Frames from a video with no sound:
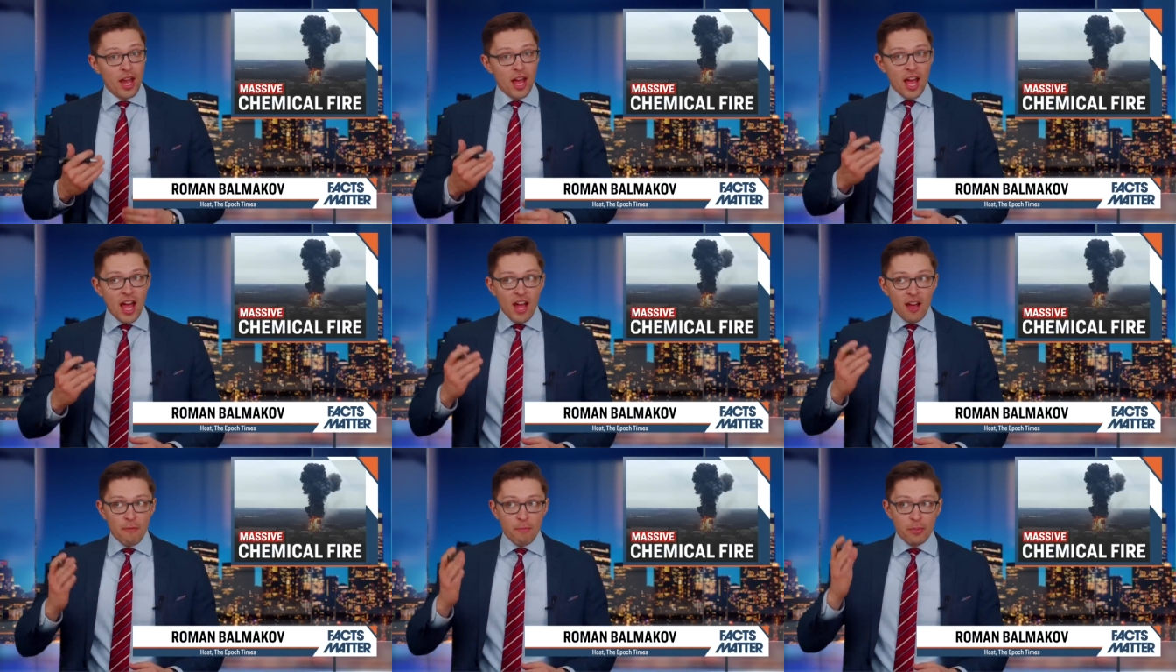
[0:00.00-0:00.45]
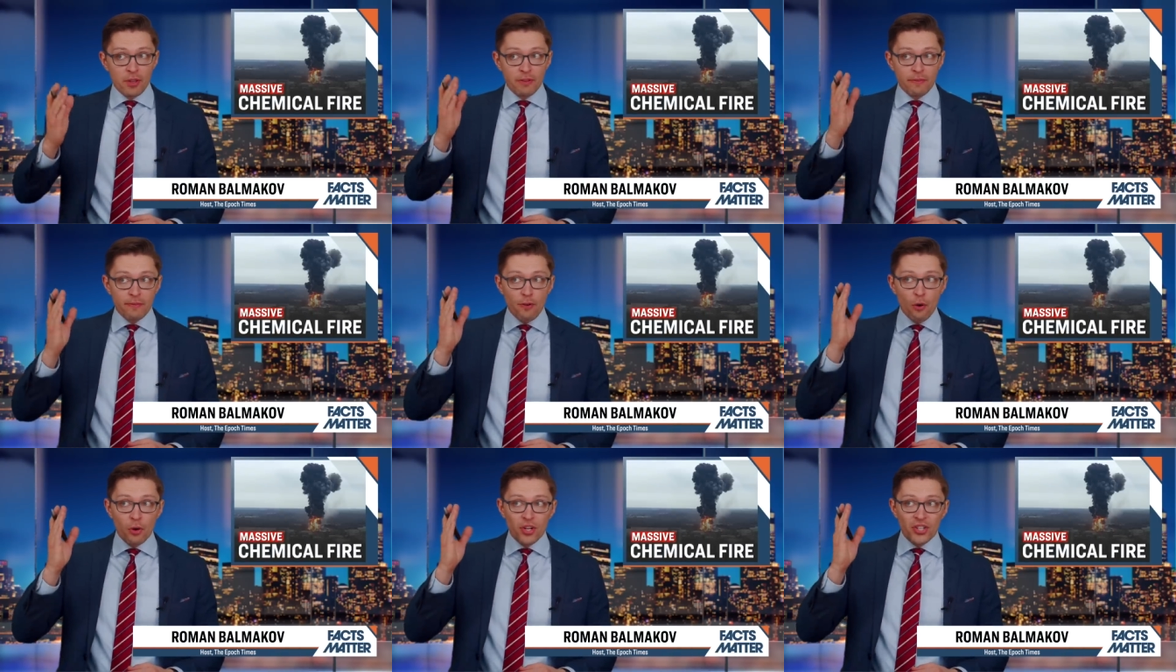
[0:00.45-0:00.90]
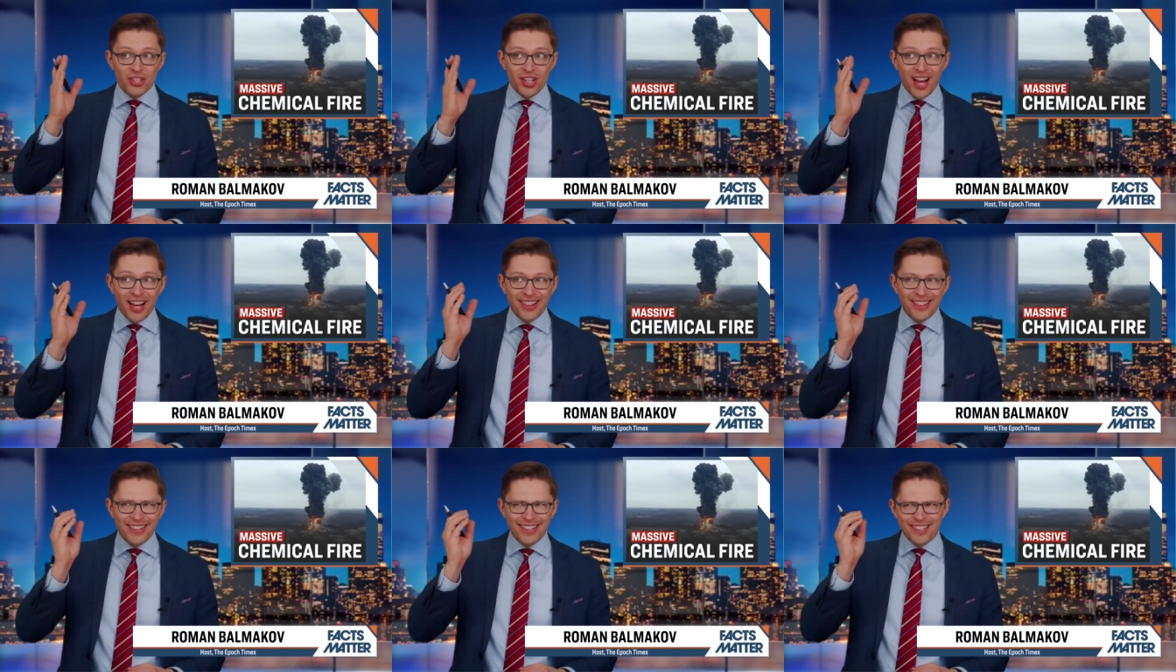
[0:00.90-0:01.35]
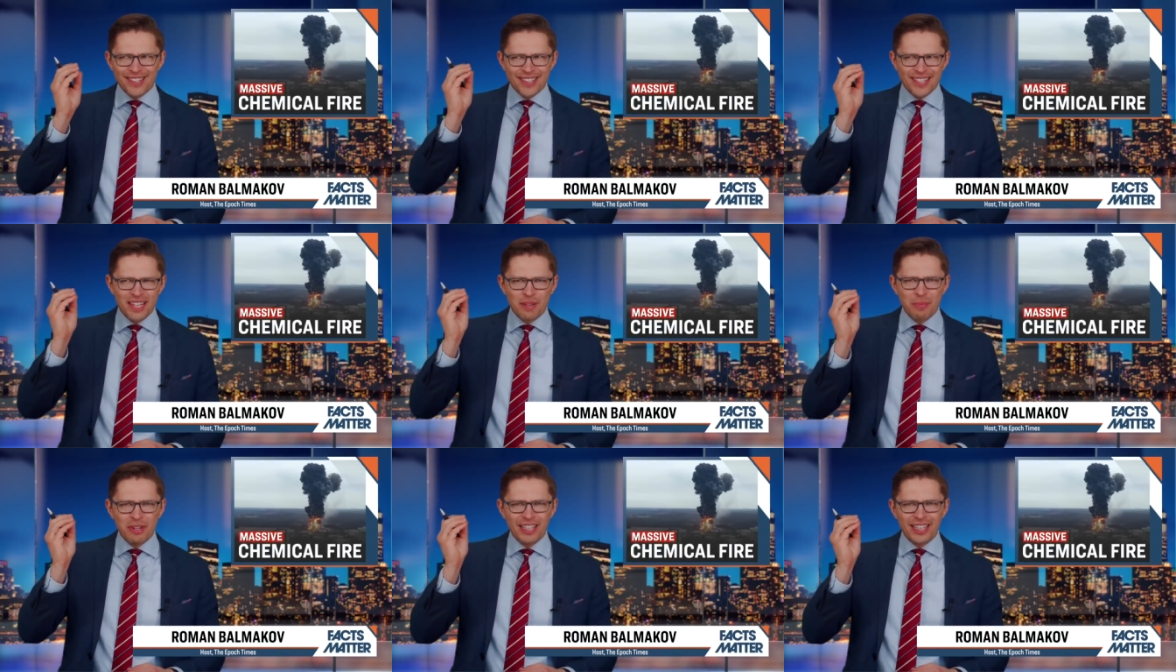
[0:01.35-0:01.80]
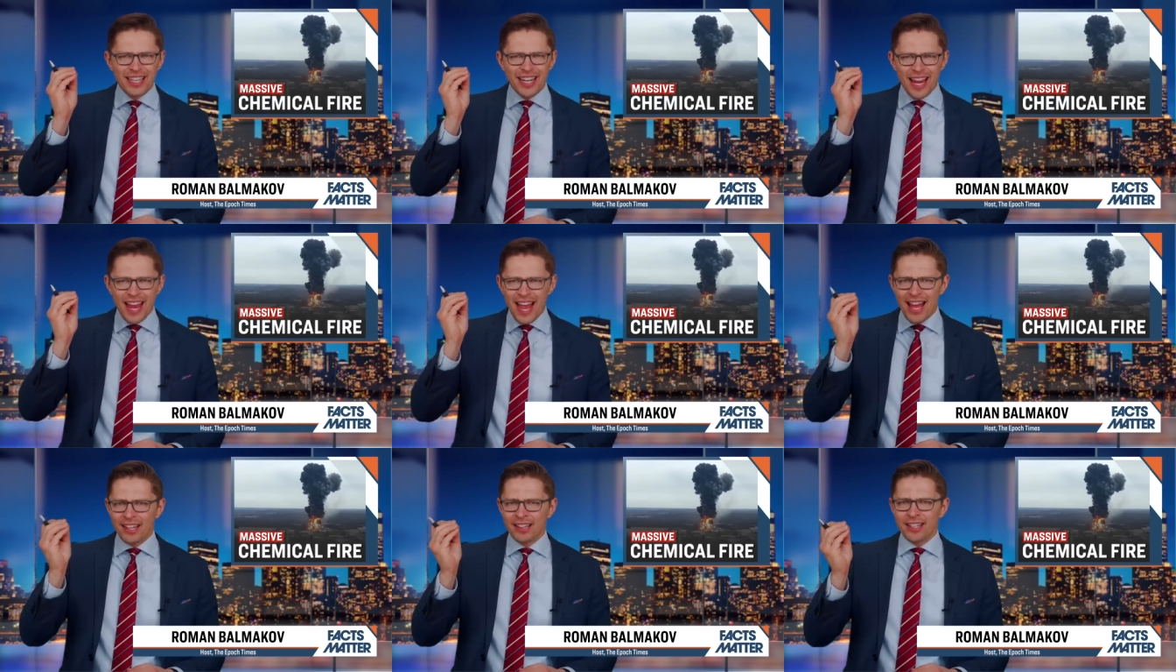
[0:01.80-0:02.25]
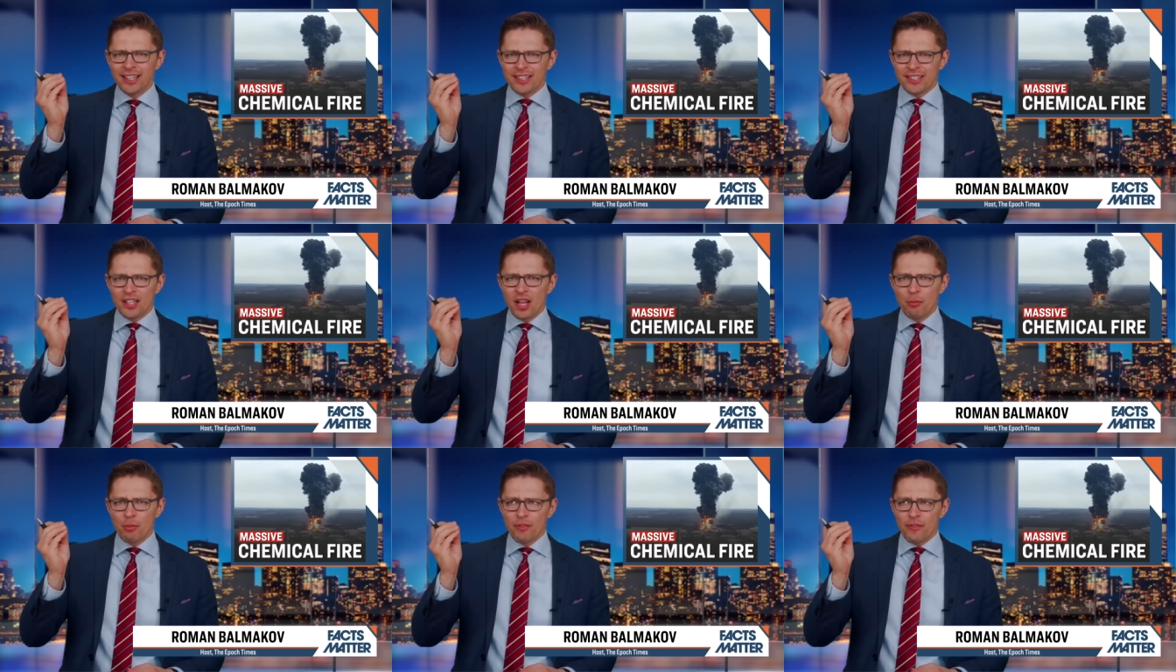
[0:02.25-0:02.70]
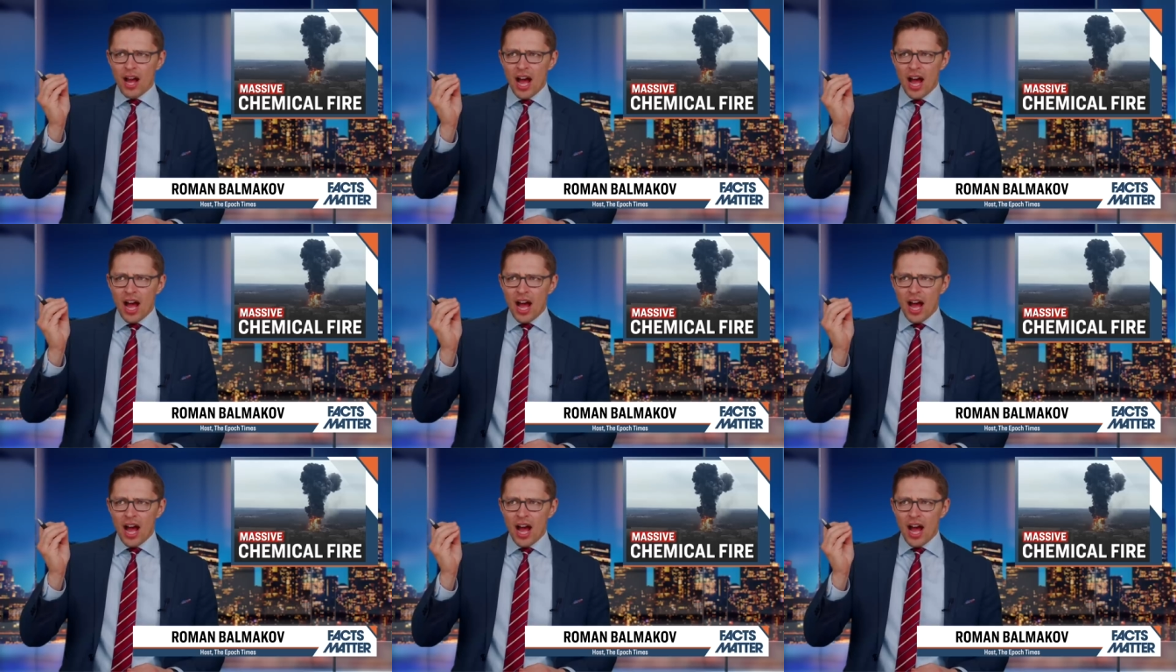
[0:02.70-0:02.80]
have been focused on the seemingly endless number of